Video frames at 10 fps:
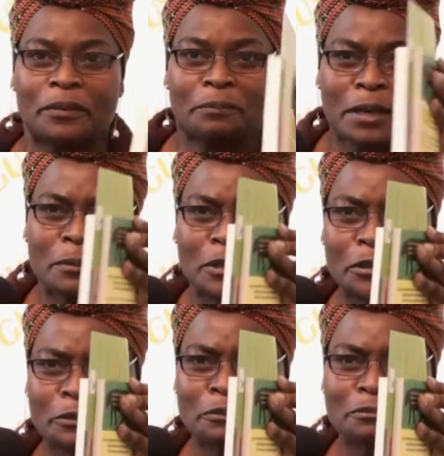but maybe
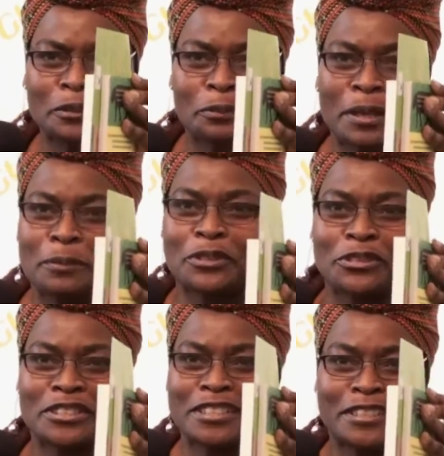you, or maybe you're
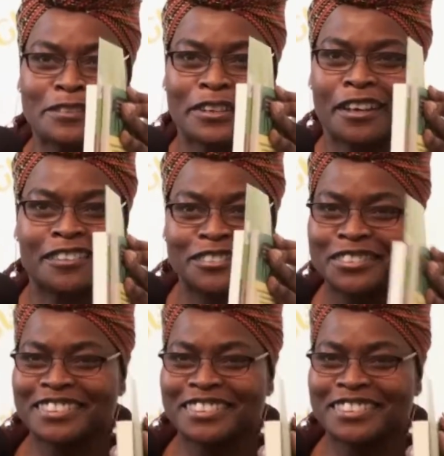just deceiving us.